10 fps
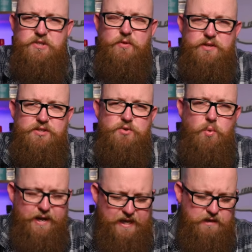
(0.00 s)
got this
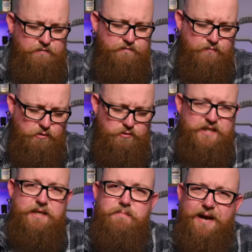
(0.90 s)
twangy,
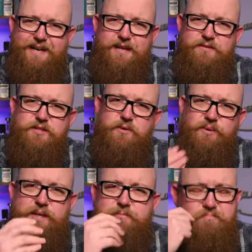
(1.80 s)
fruity back end to
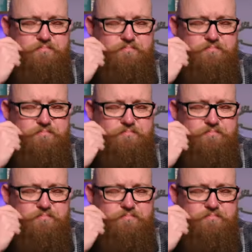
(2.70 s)
it.